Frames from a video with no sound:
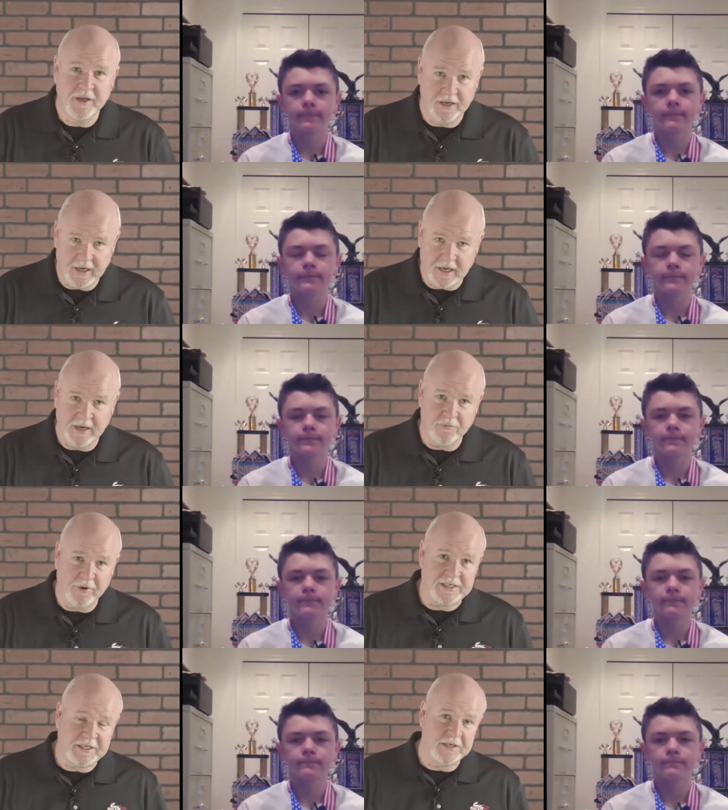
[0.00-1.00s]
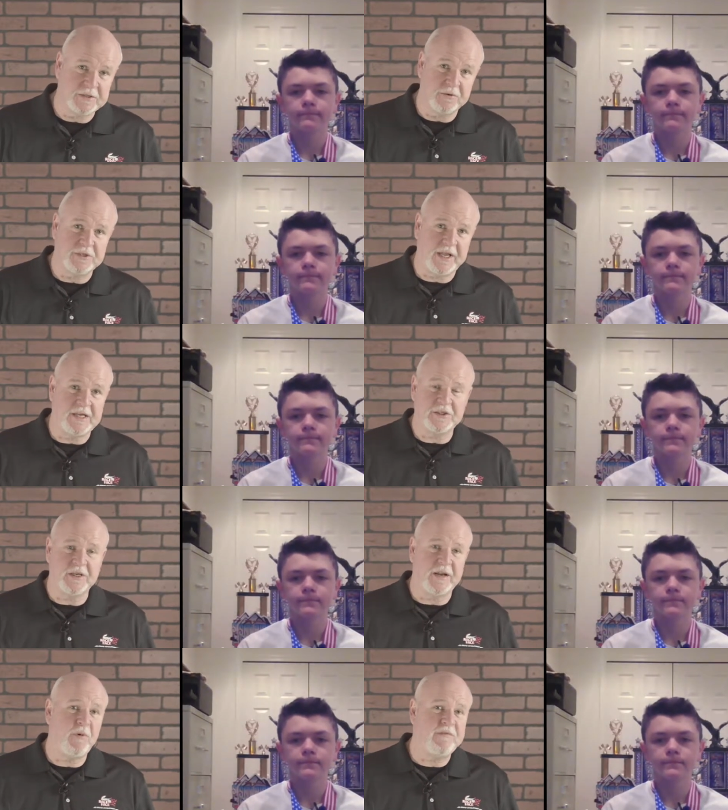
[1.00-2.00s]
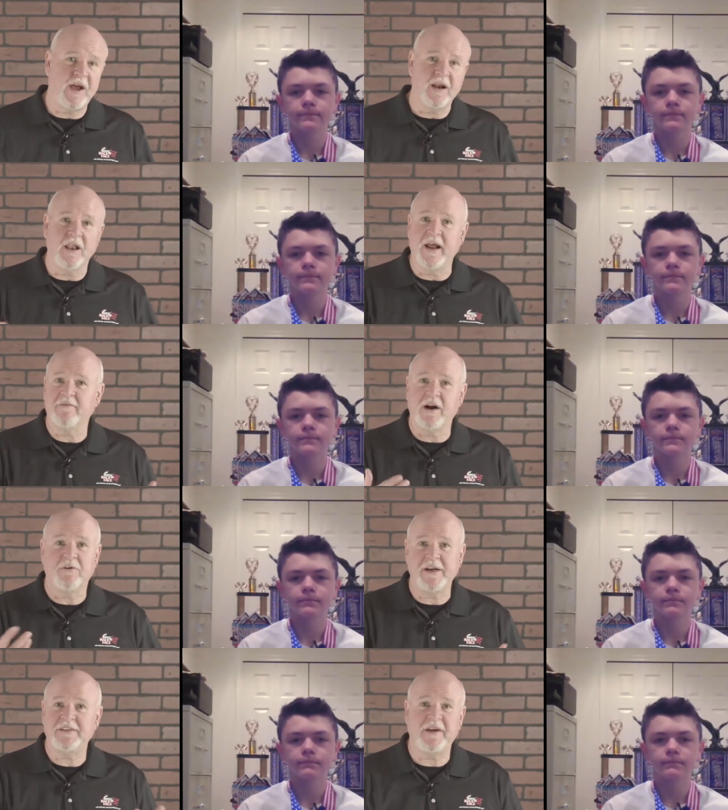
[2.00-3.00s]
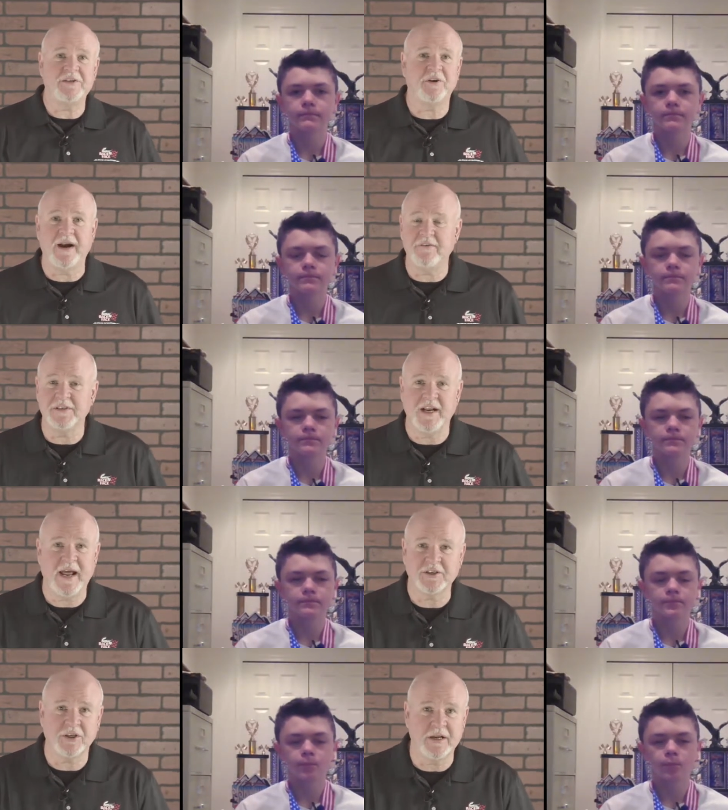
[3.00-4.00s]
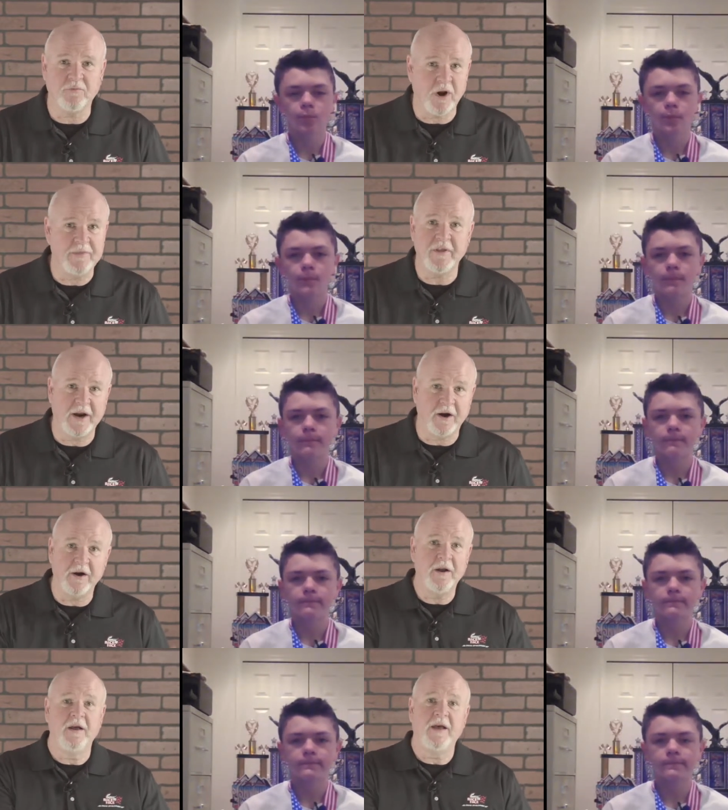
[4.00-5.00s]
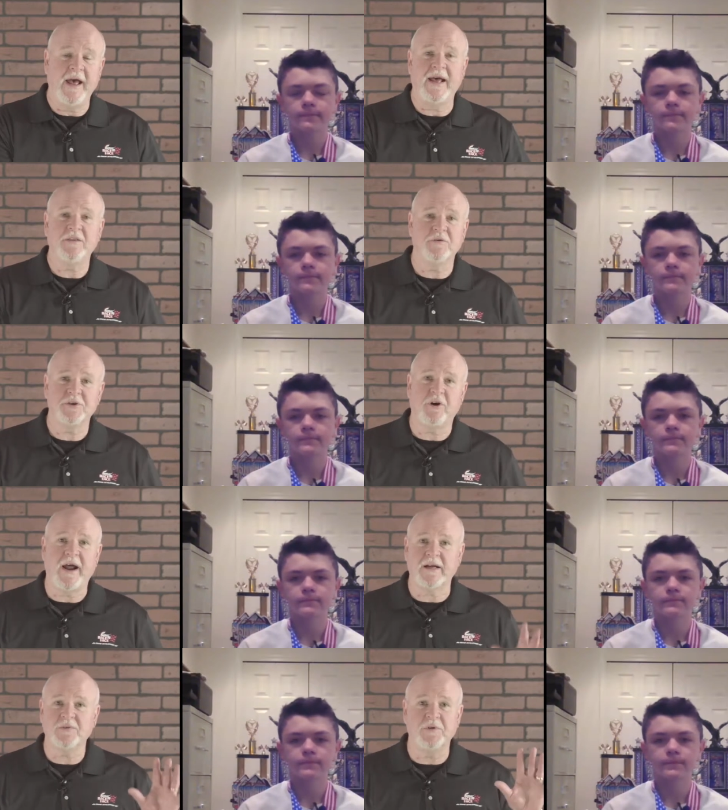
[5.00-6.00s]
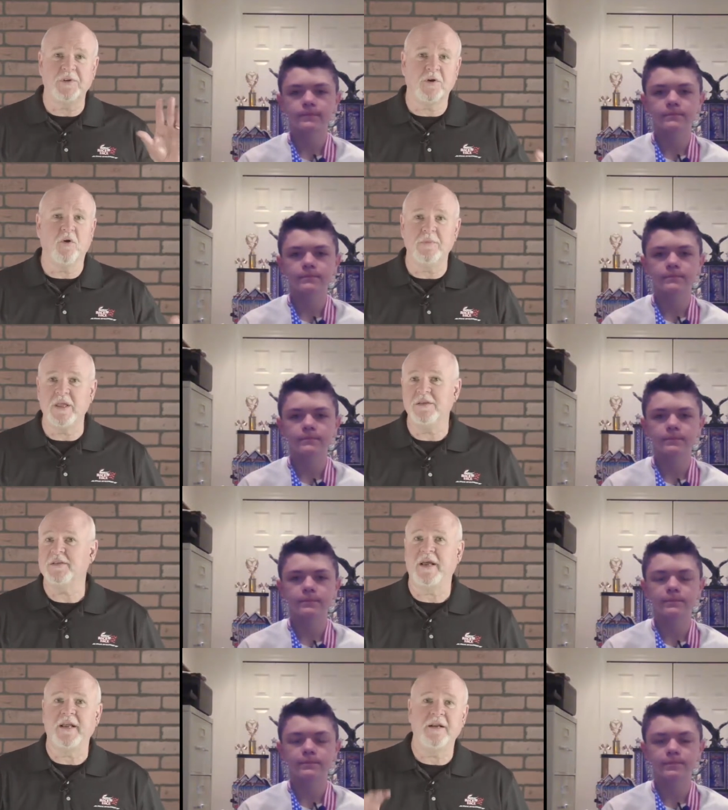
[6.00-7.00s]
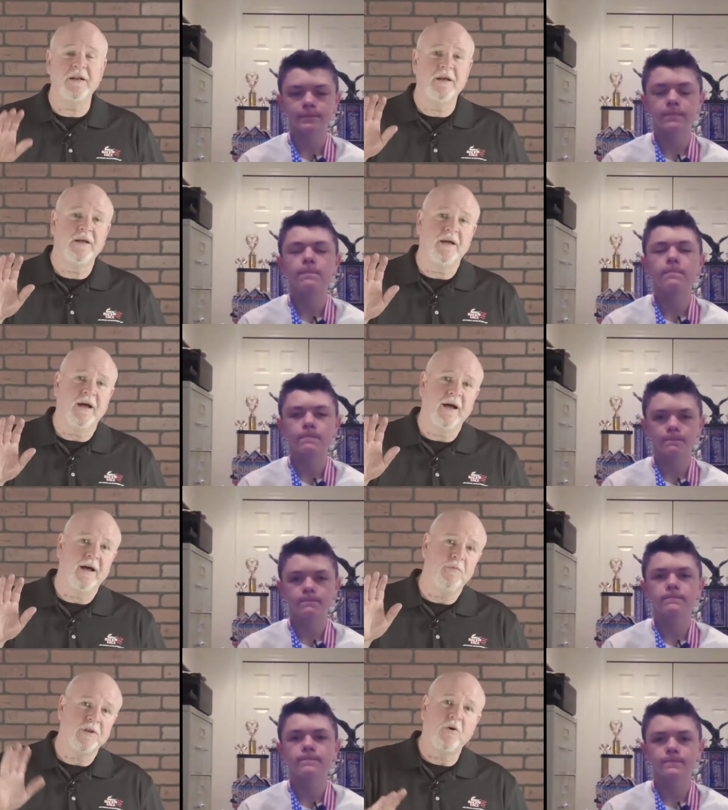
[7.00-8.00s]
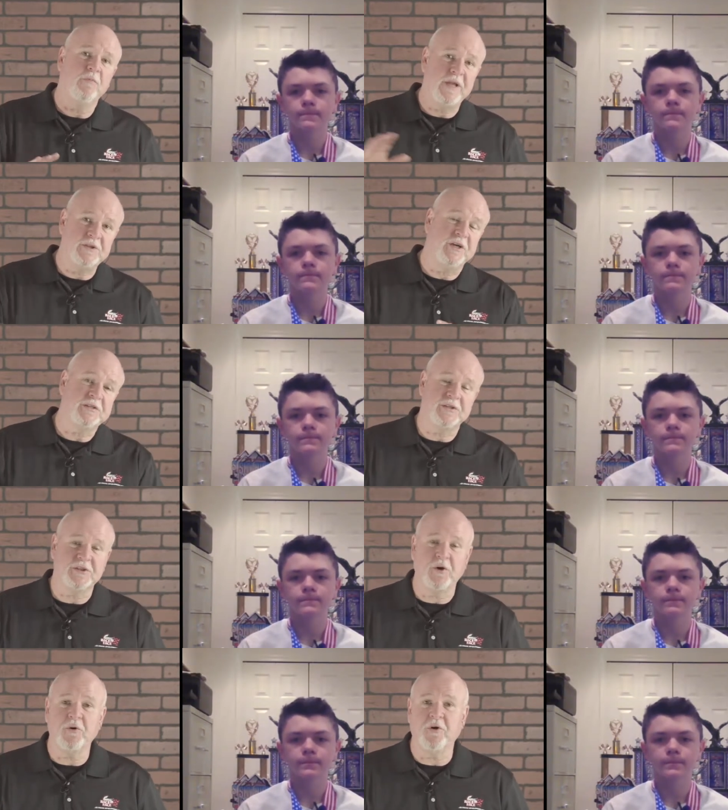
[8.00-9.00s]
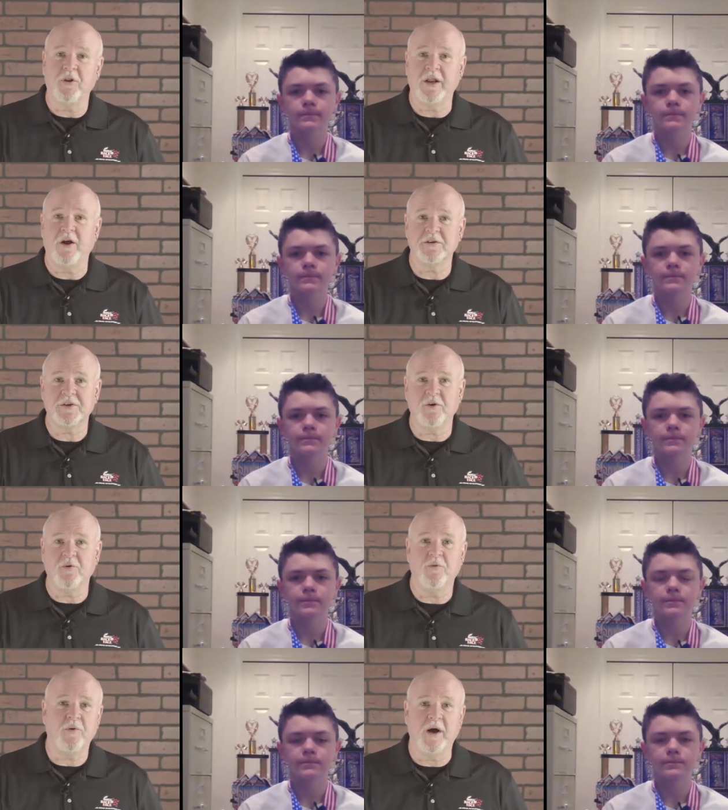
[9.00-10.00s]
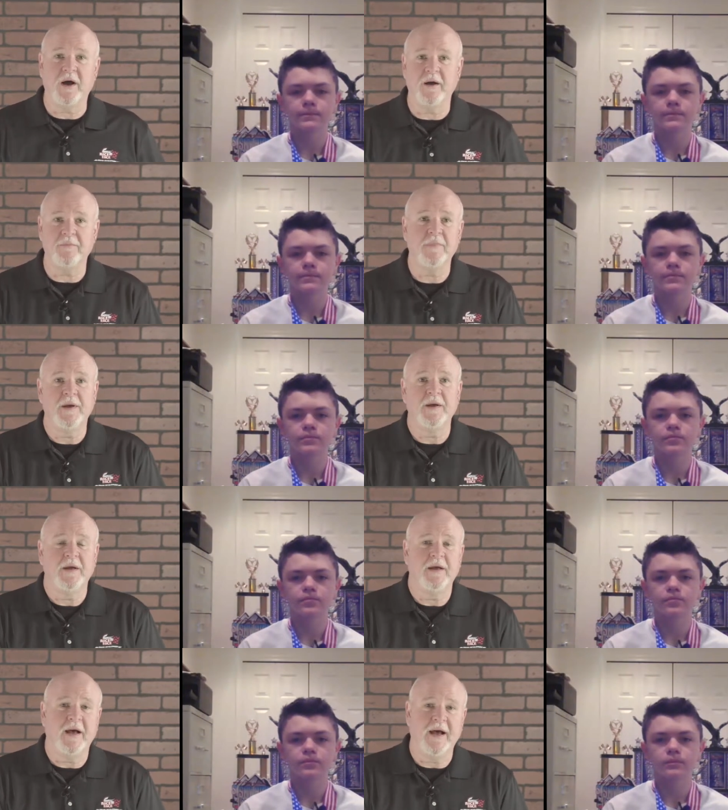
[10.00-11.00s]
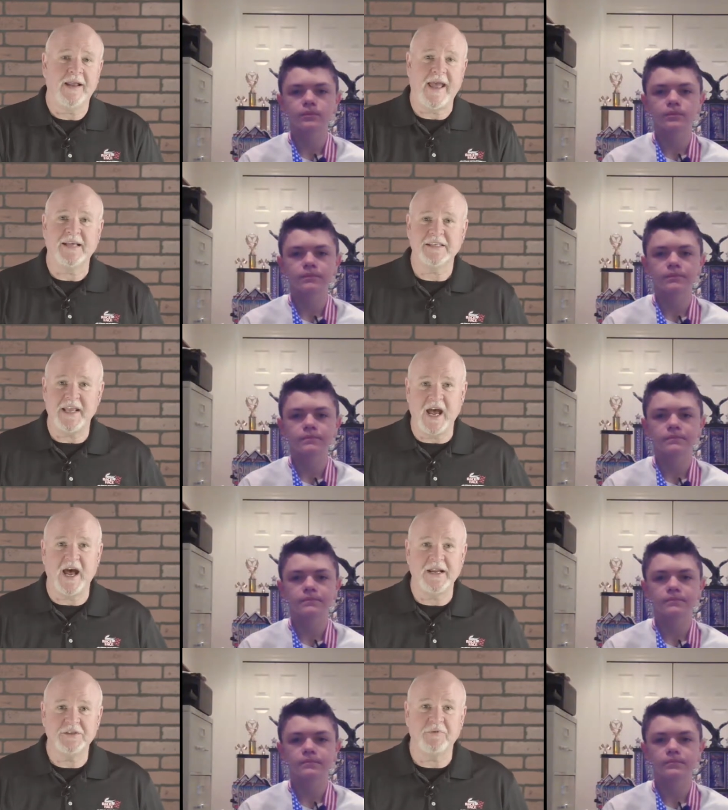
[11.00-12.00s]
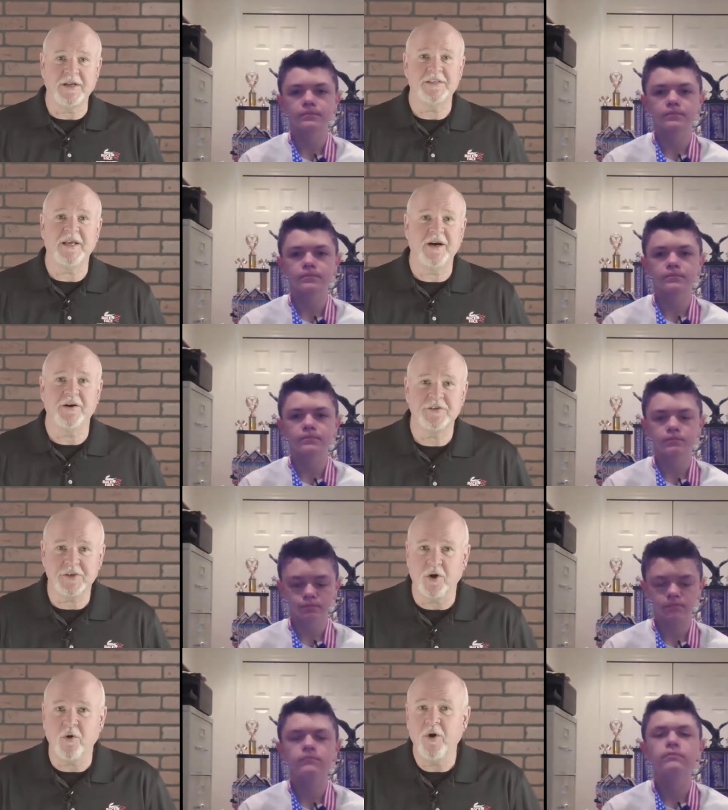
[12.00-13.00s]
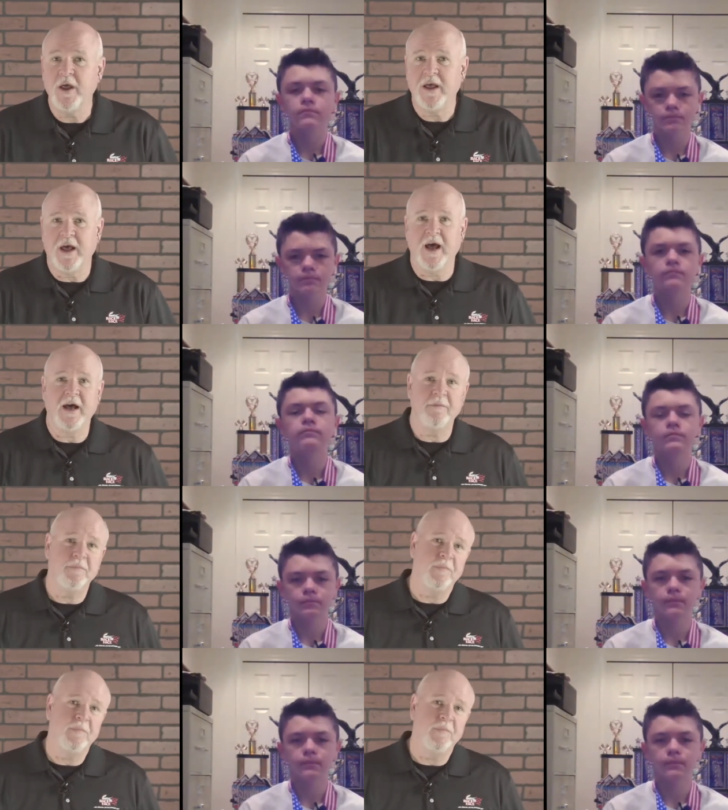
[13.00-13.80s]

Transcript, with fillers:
Speaker 1: uh, Racing Association. And we've got a lot of our race face drivers that actually run there at those tracks with the Colbys and uh, with Colby and Justice Sokol and also um, uh, Cassidy Hines runs there. So um,